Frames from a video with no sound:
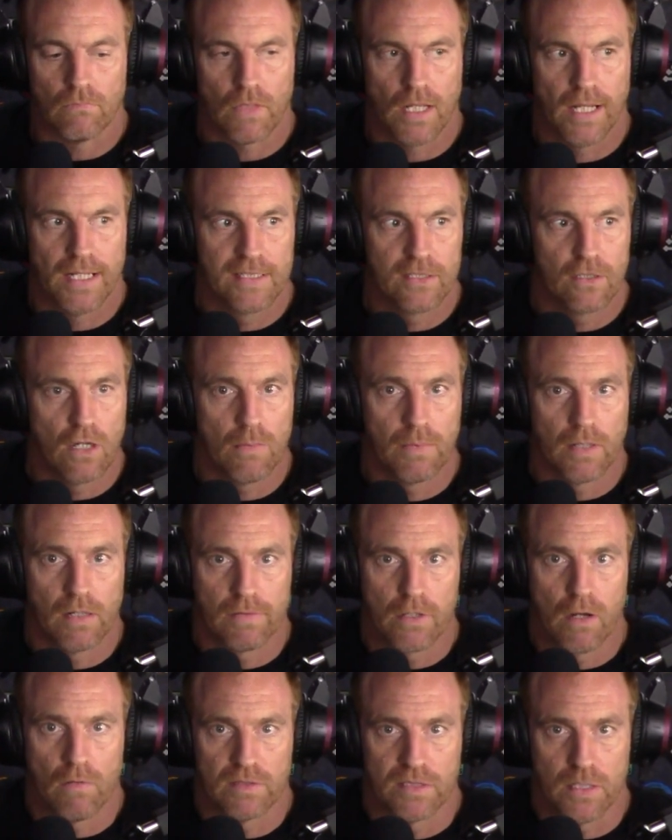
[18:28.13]
And so I'm going to have a
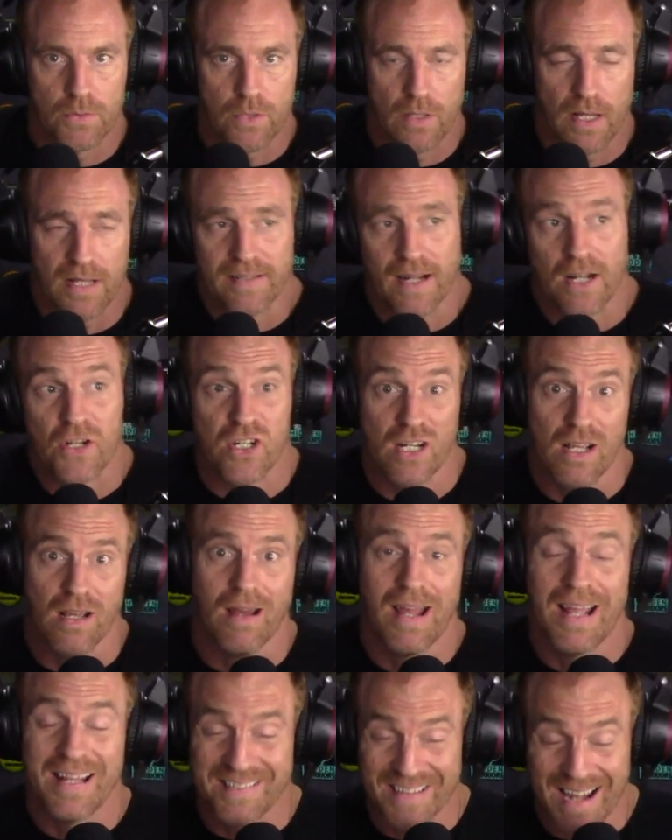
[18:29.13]
conversation.
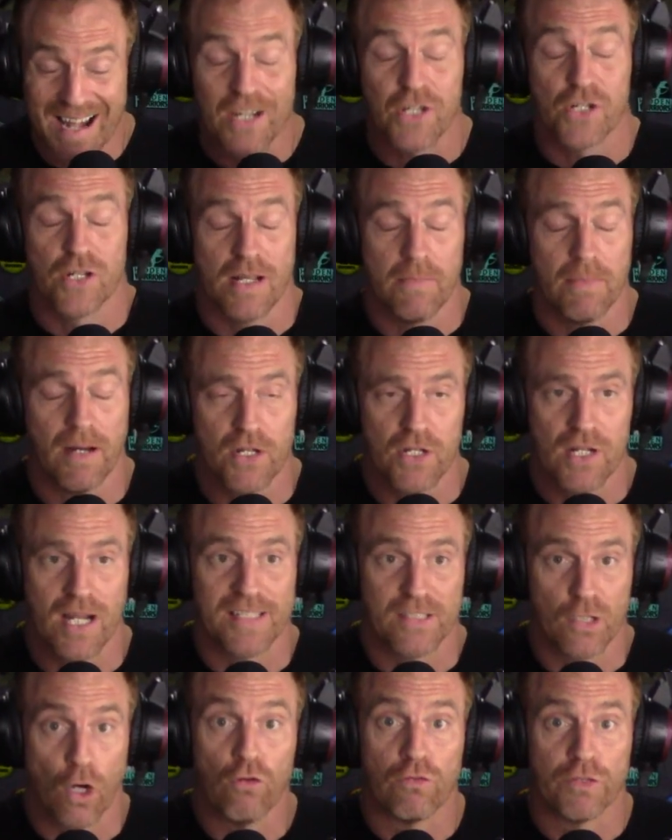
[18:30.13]
He's actually by
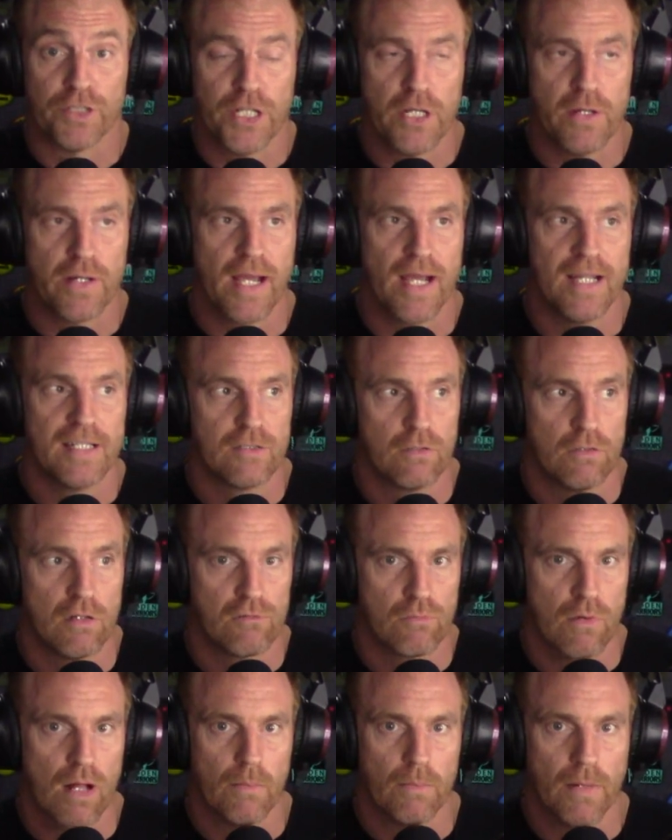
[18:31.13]
chance over in the UK soon
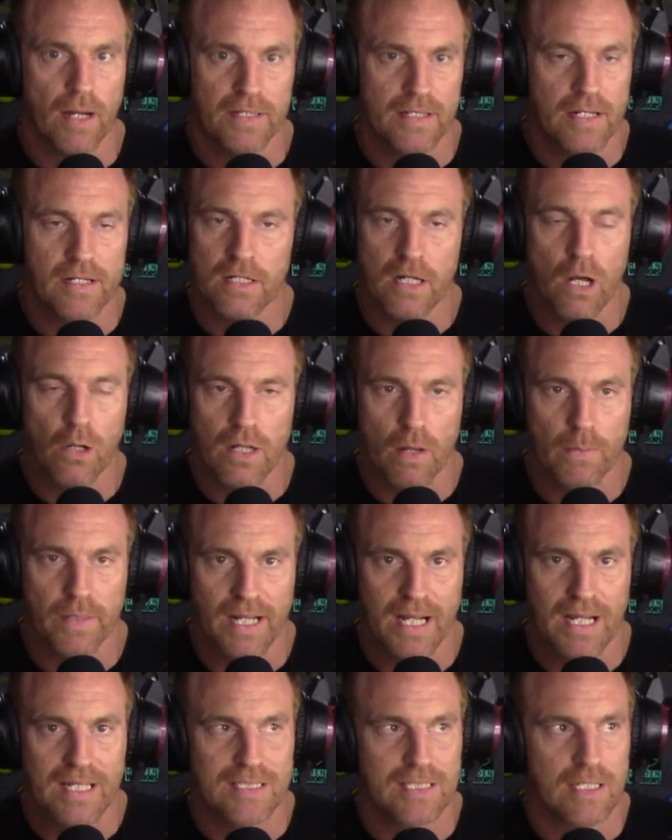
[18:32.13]
as well, but I didn't know that when I
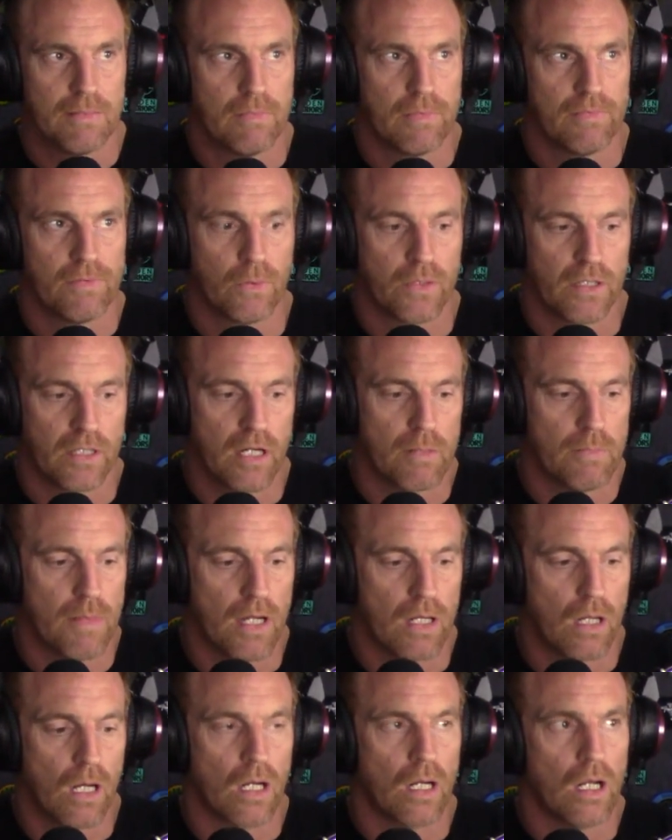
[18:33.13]
asked him if he wanted to come
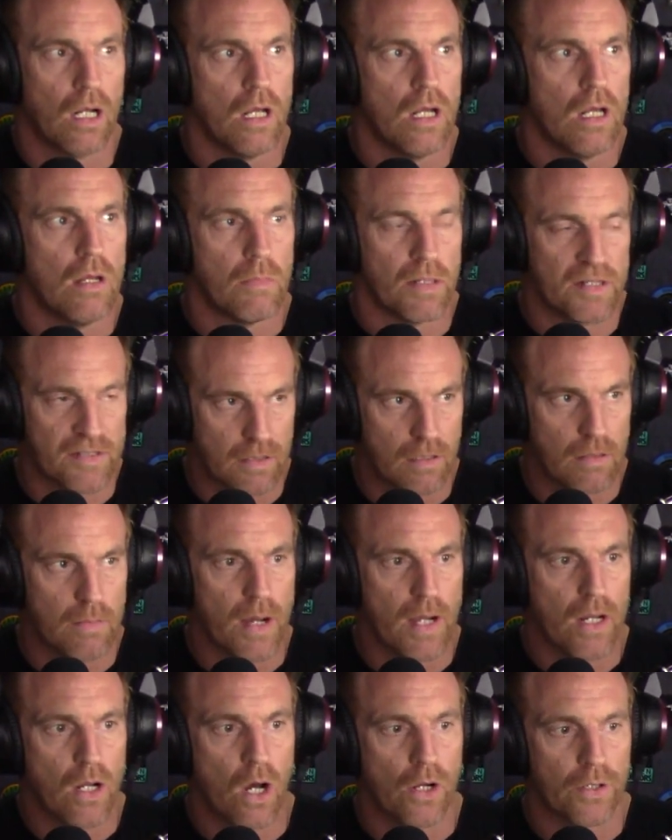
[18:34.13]
back on. But he's coming
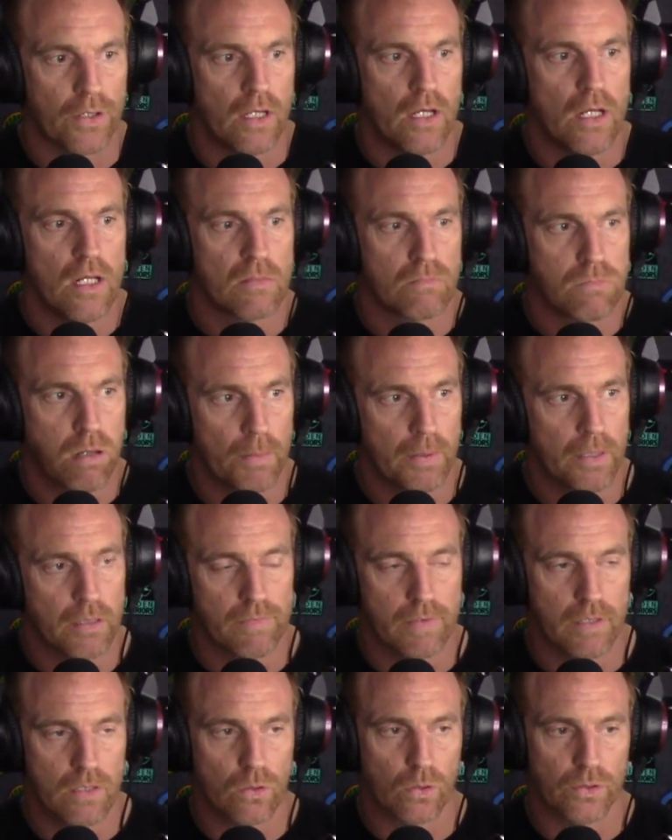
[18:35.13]
back on. He's probably going to
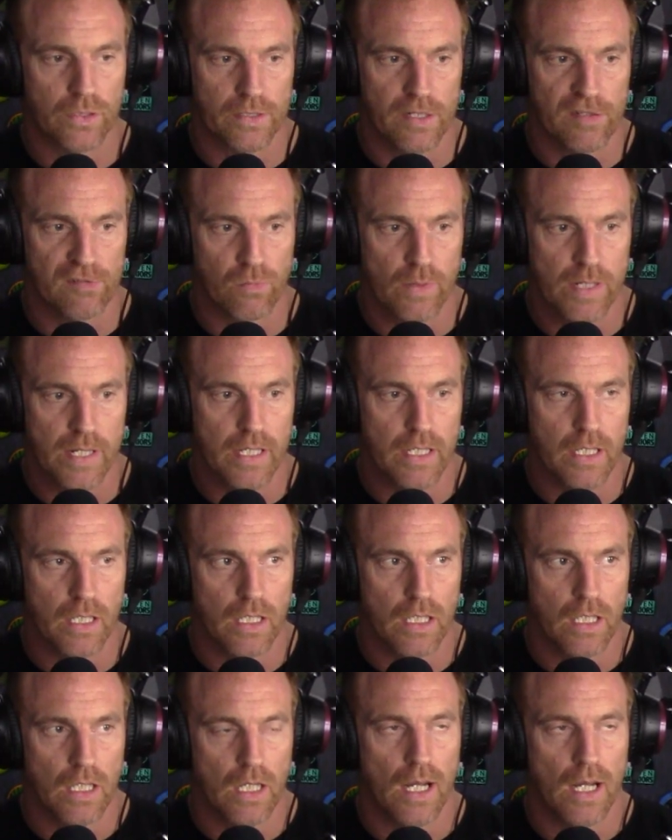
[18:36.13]
be recorded this week.
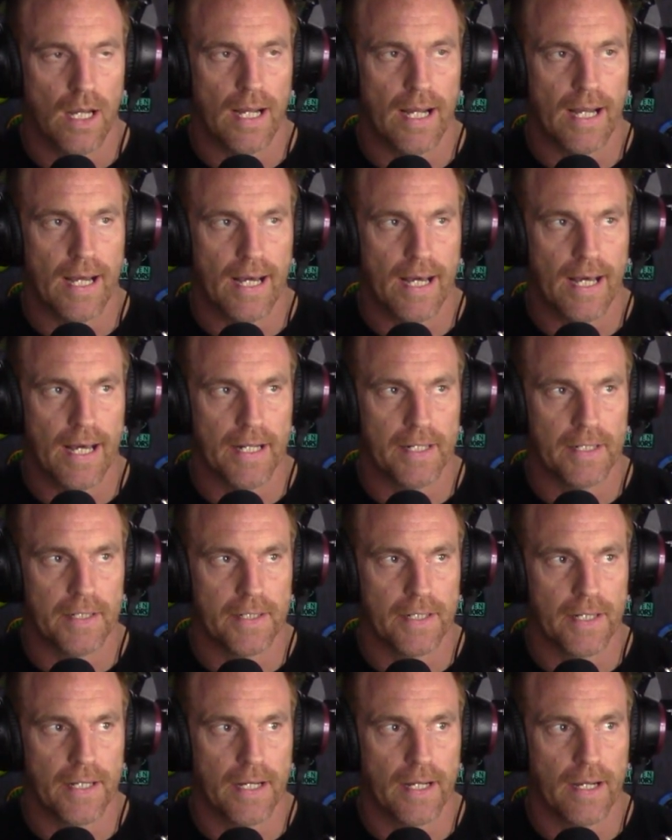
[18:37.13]

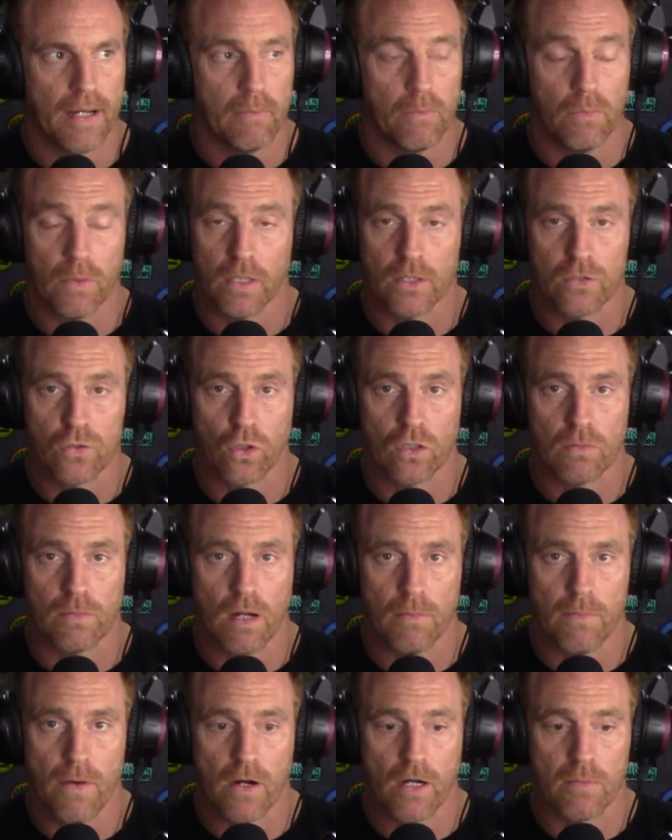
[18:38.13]
And we're going to talk
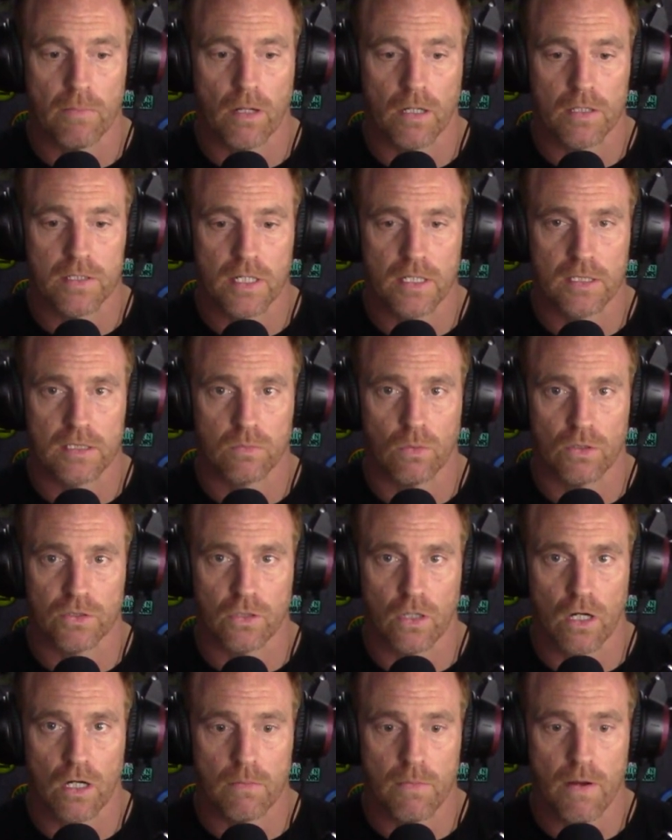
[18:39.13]
about American politics, what's
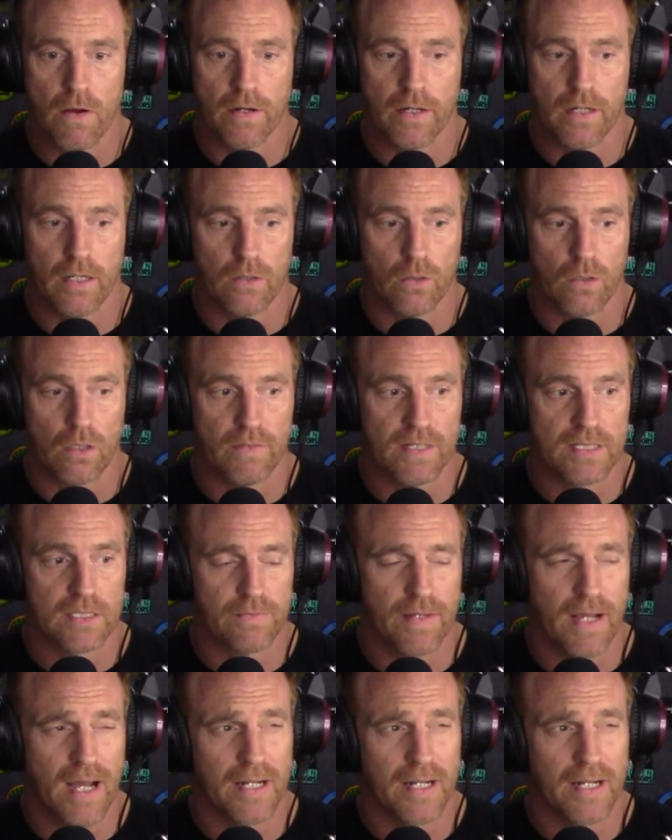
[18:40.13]
going on in America, and all the rest of it.